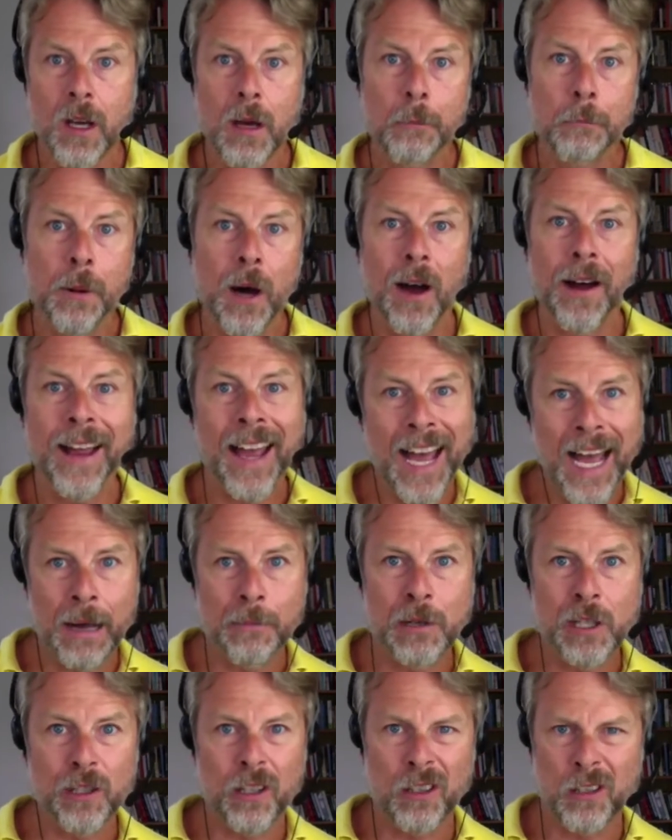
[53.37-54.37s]
by
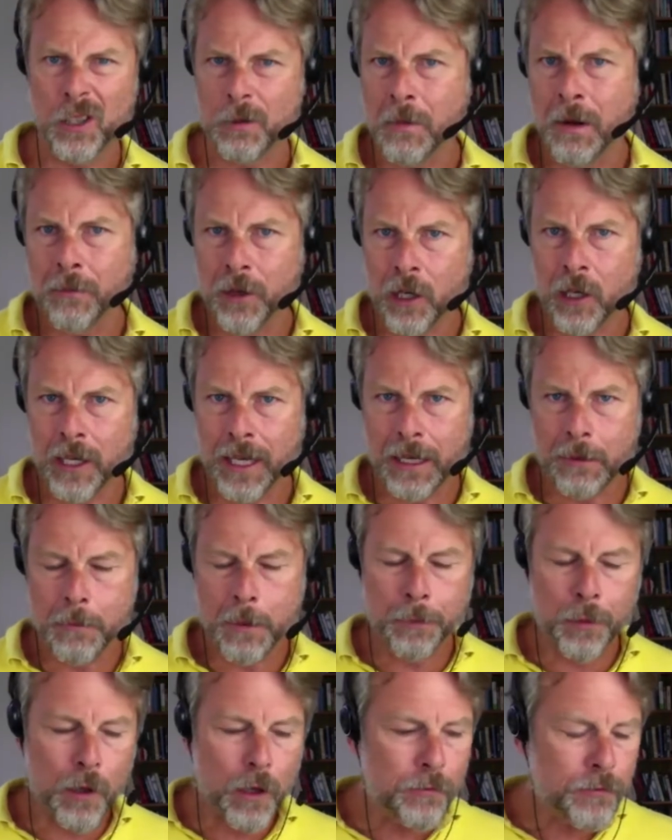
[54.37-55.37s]
Amazon, because remember, you've got to get them
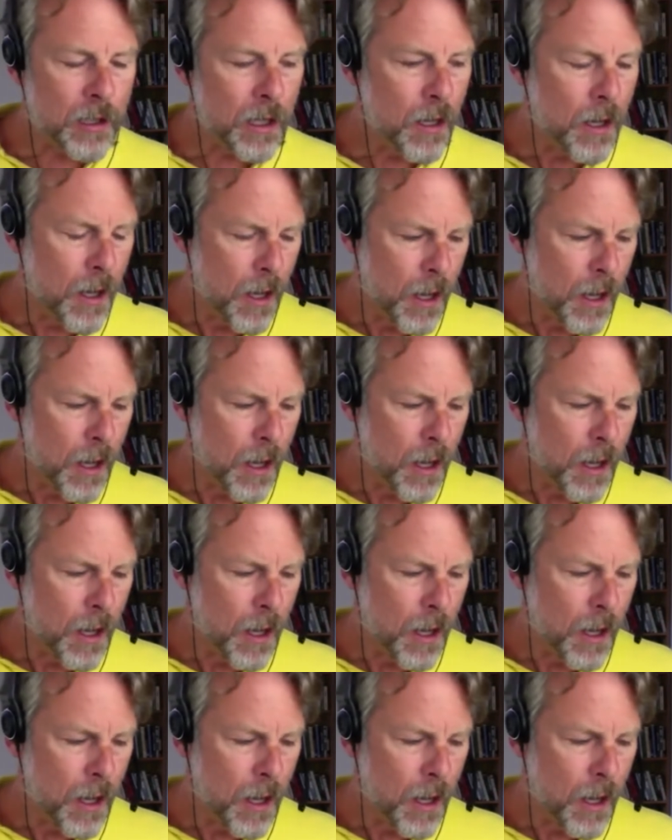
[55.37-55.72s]
approved.